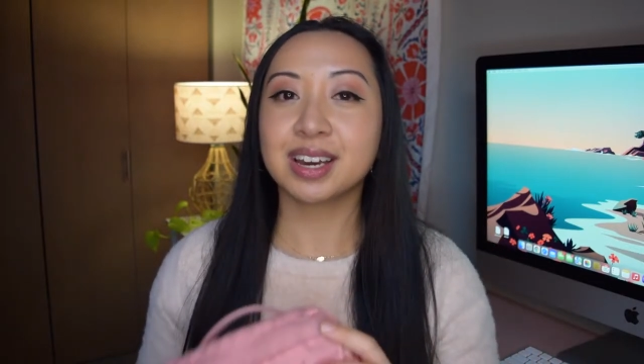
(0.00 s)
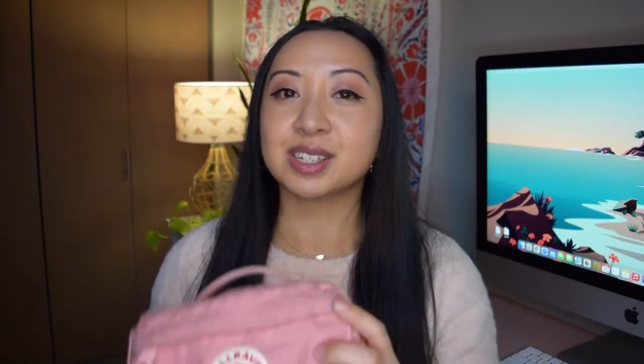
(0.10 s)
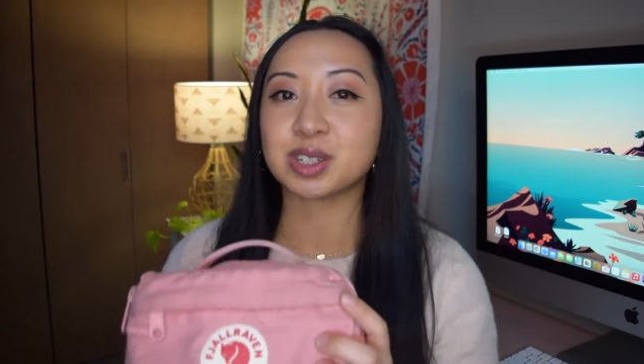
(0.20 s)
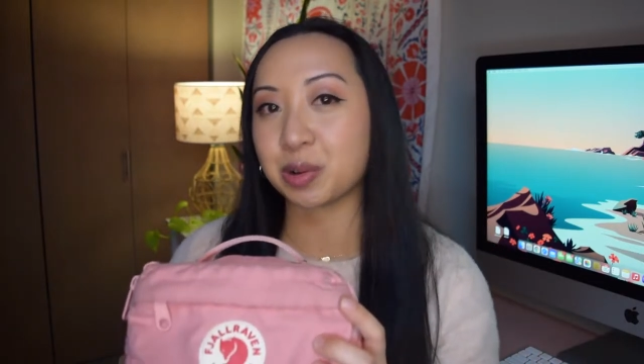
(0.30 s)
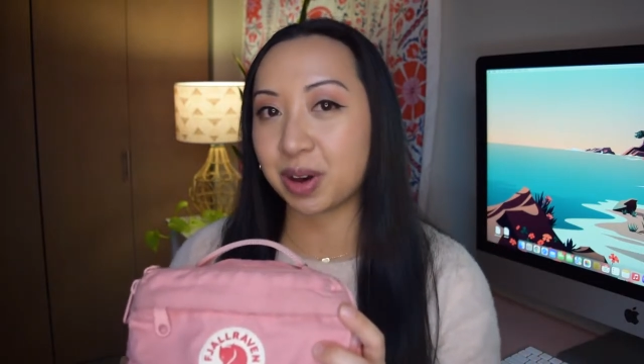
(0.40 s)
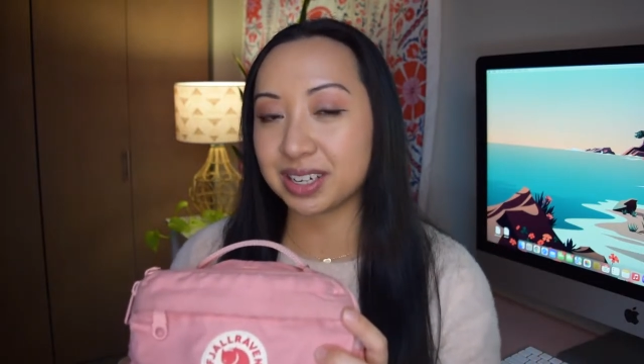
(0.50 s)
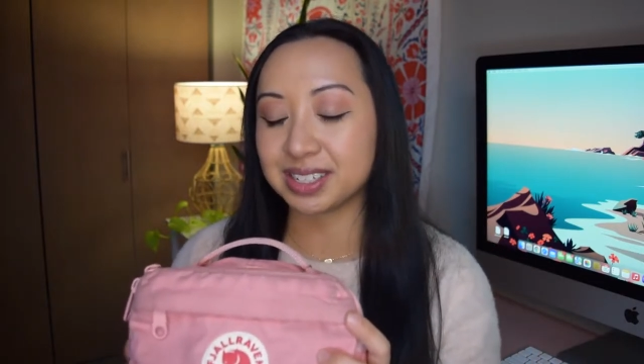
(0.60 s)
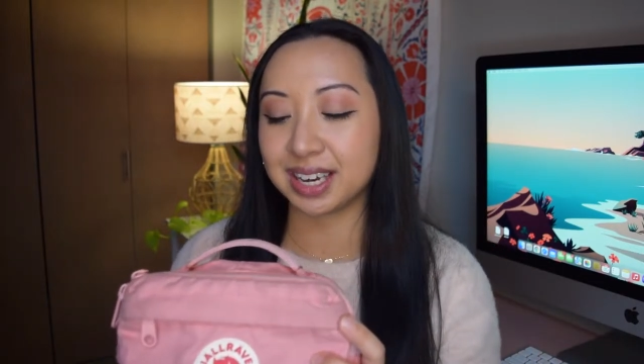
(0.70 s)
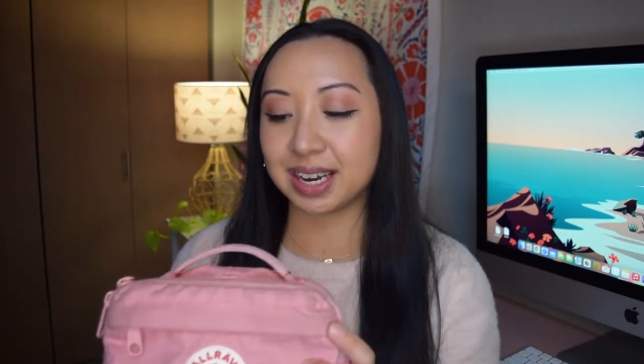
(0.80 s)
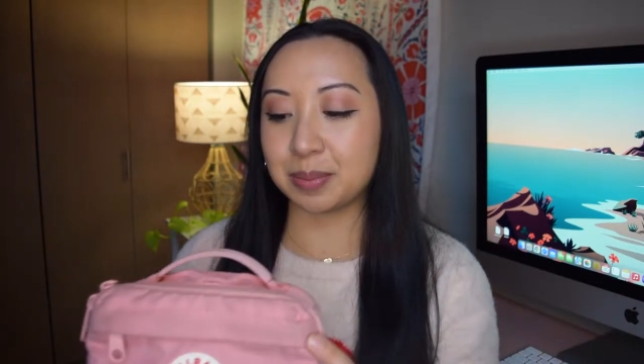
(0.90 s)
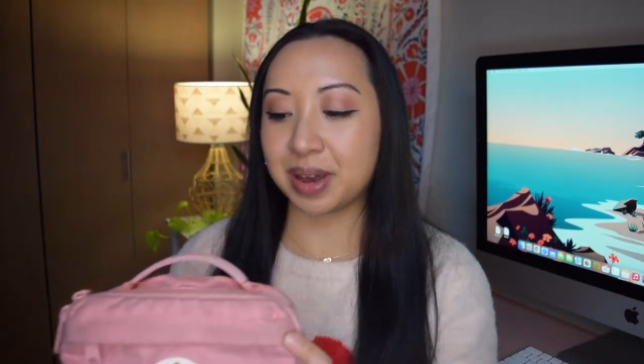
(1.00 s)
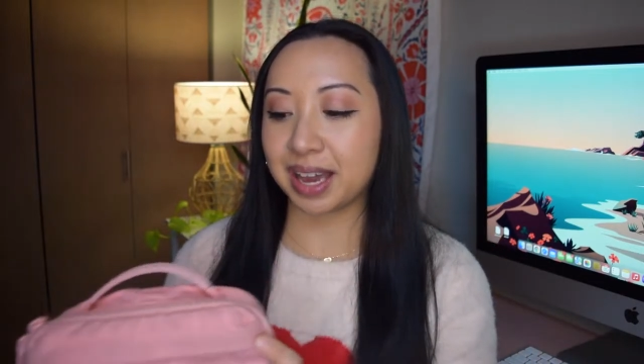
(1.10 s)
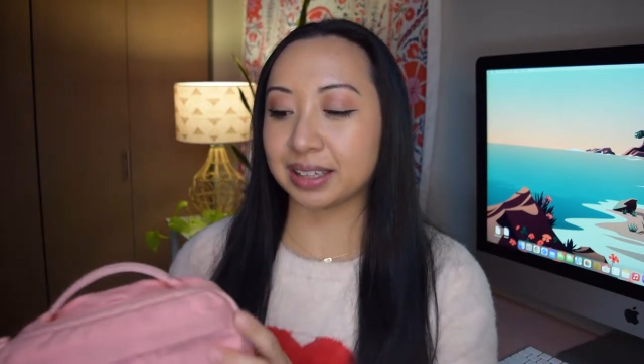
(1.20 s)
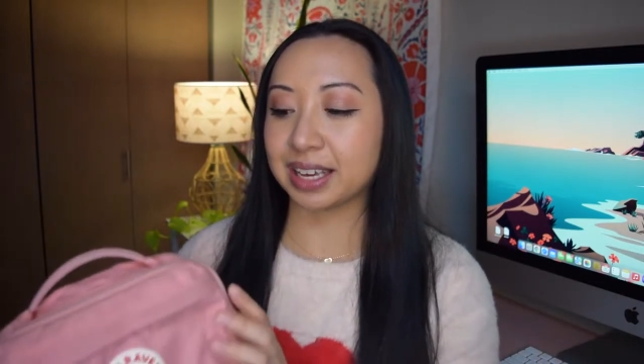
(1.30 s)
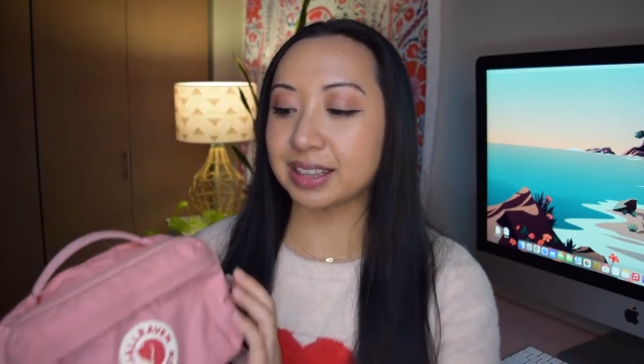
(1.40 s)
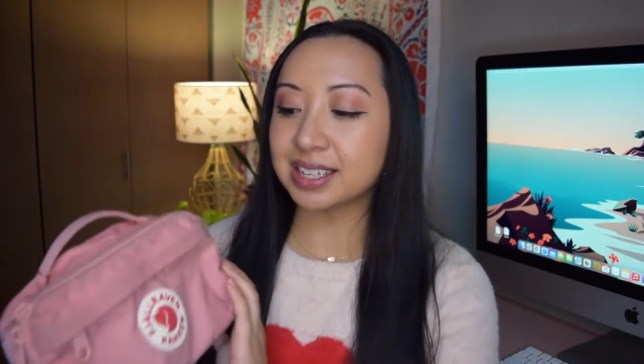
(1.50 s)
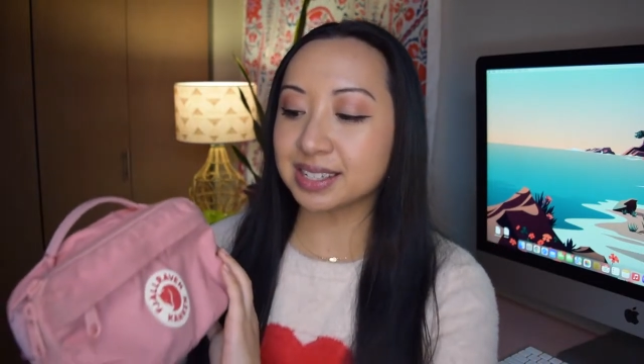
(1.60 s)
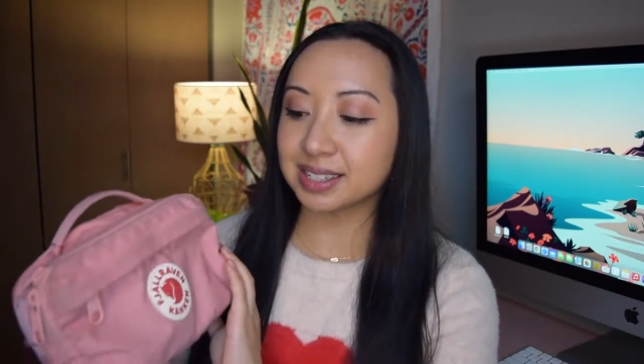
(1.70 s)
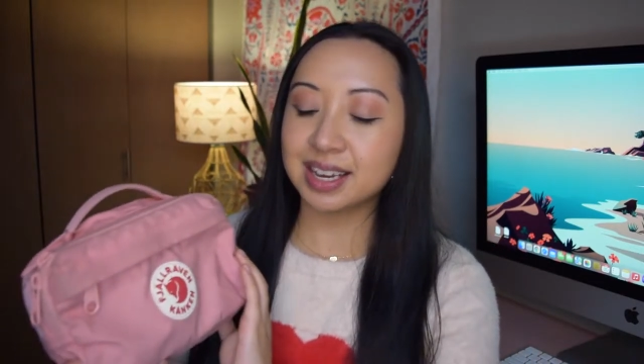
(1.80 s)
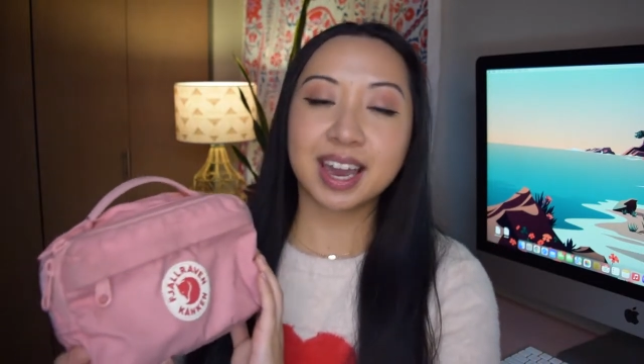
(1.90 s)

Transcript: So I wanted to get a bag like this,